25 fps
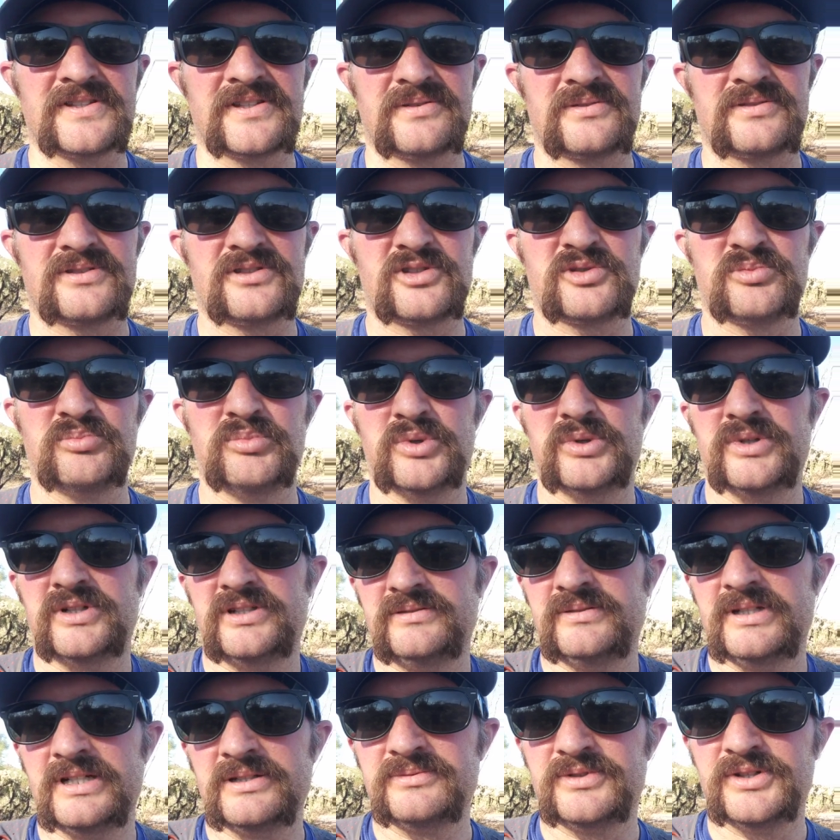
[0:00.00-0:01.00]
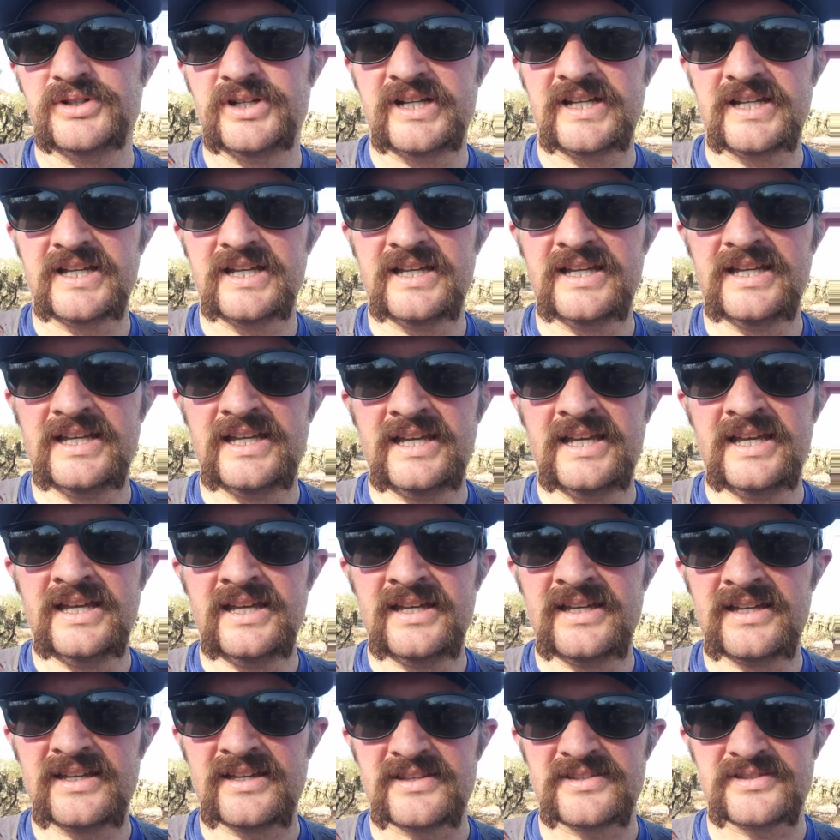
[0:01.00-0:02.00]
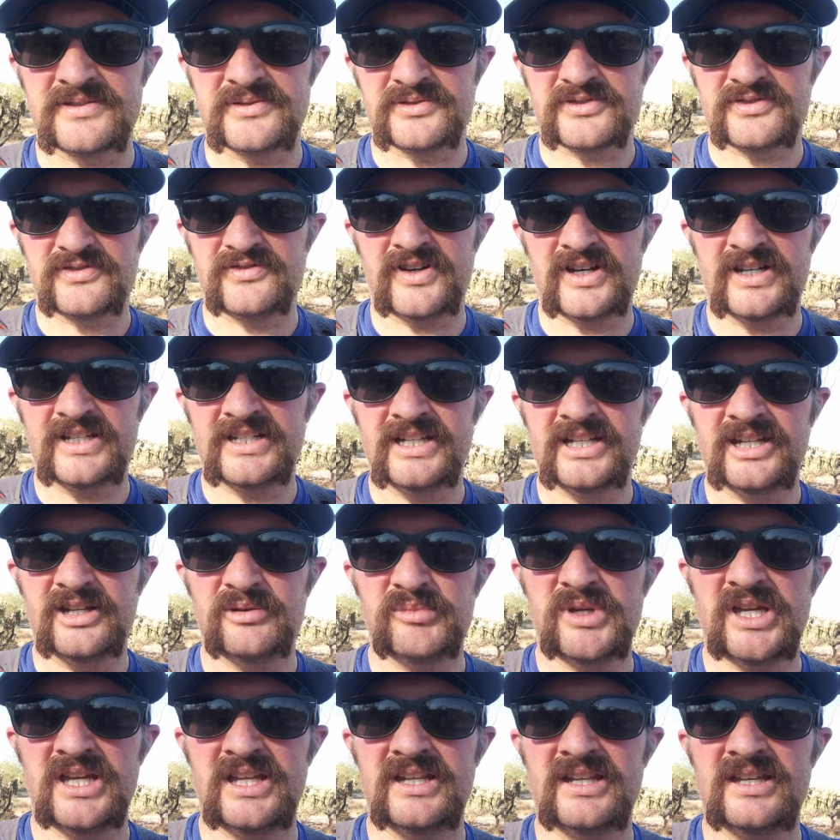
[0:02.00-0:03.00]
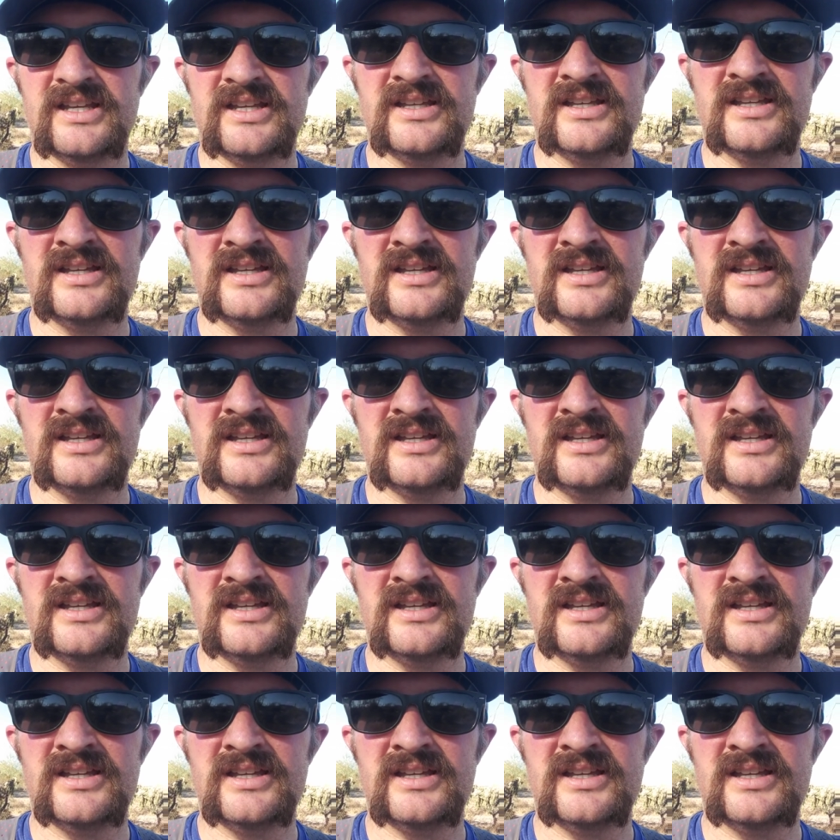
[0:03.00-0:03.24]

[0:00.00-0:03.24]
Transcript: I was just bored and I would drink because it was fun, and it made